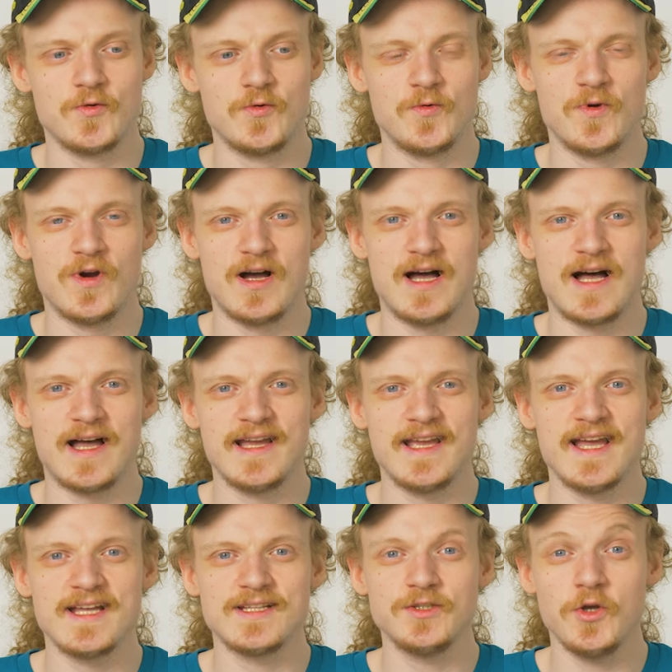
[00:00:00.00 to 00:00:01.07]
who I
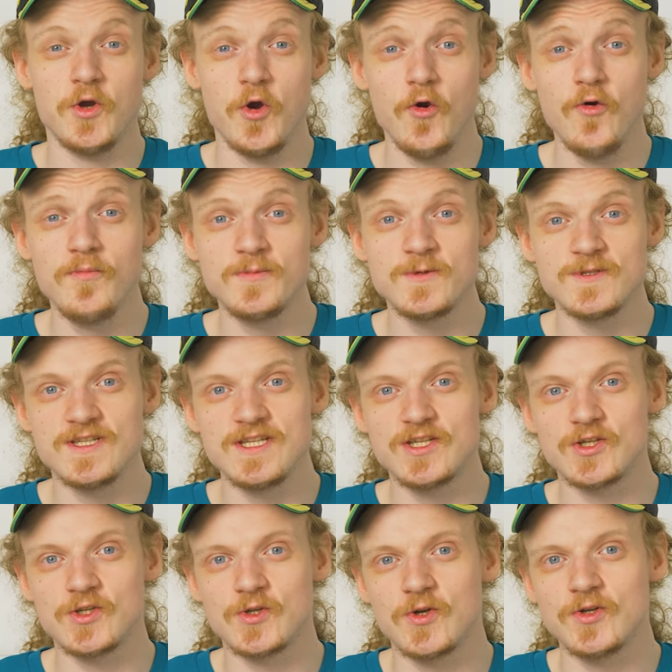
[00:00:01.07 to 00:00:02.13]
had hoped he
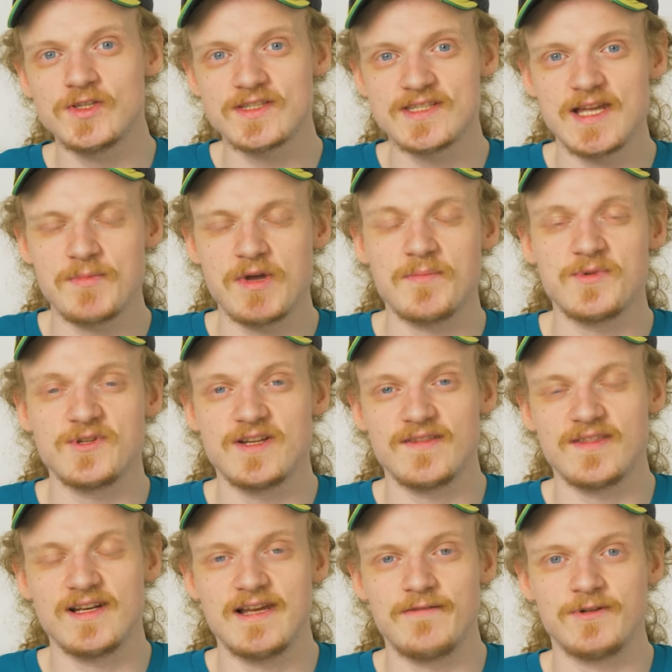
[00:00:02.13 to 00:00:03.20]
could step up
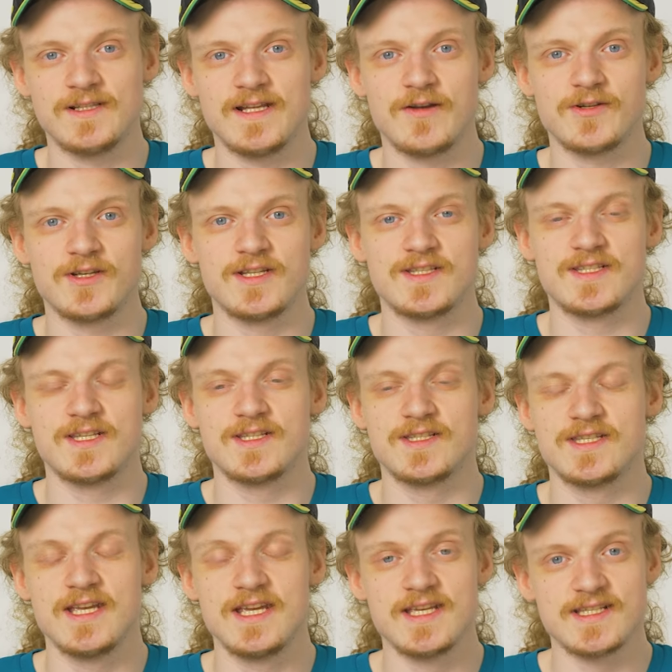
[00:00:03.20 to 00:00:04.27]
another level now that it's his